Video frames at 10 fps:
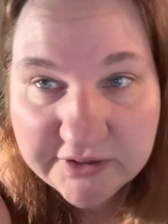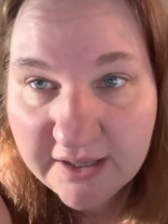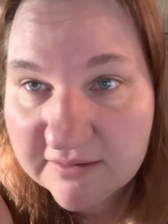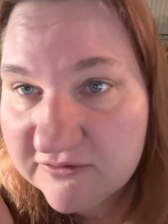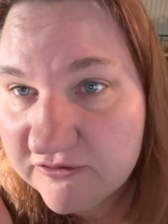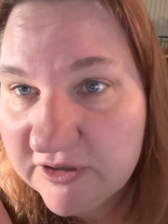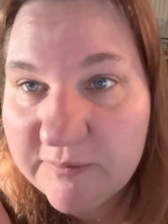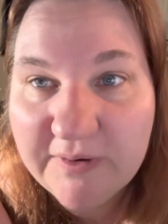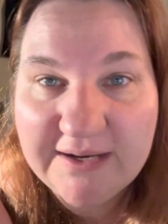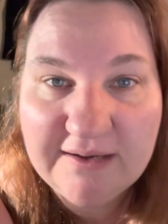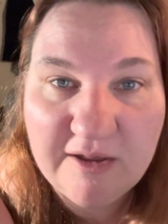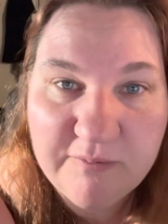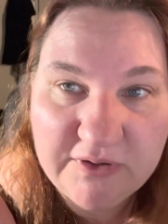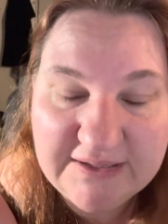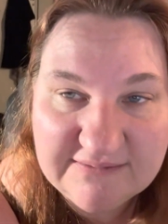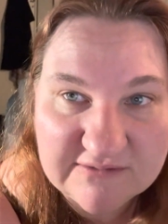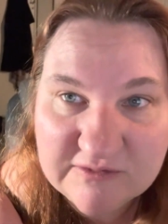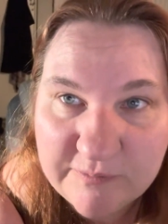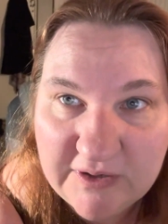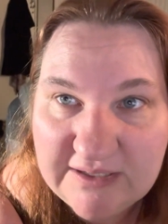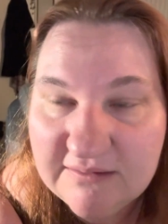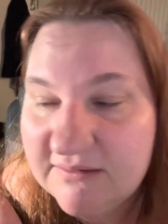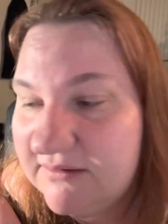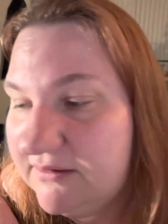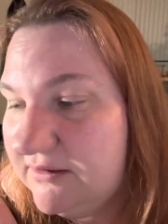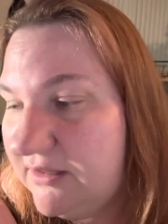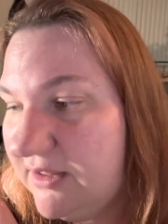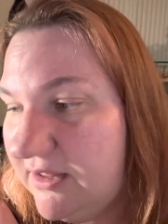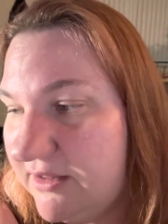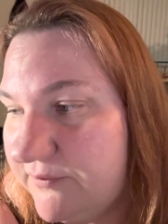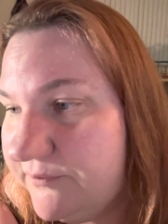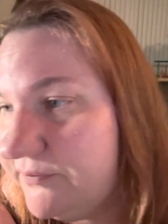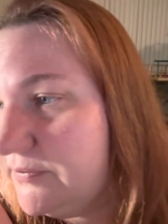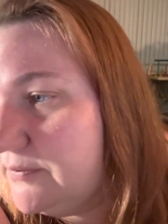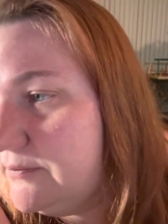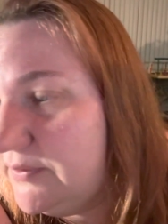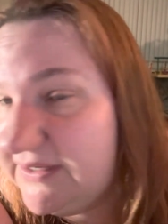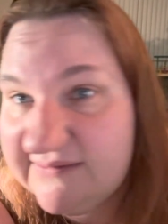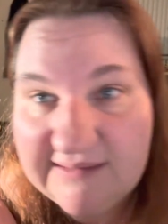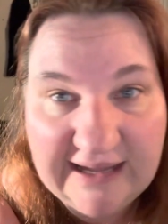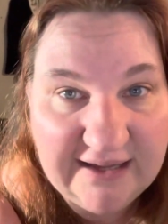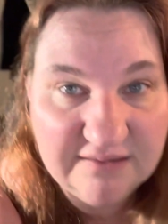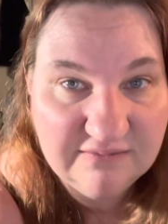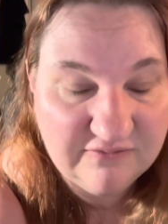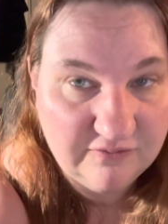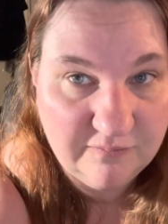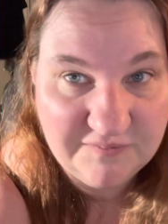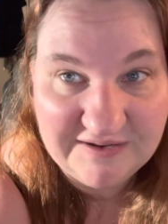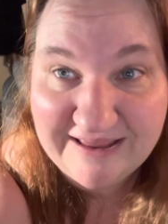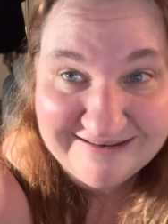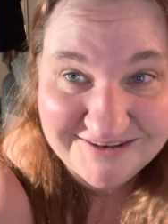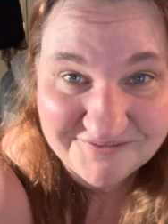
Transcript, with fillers: on stream right now, but it's a sprint, um, but it's late, so I'm gonna end the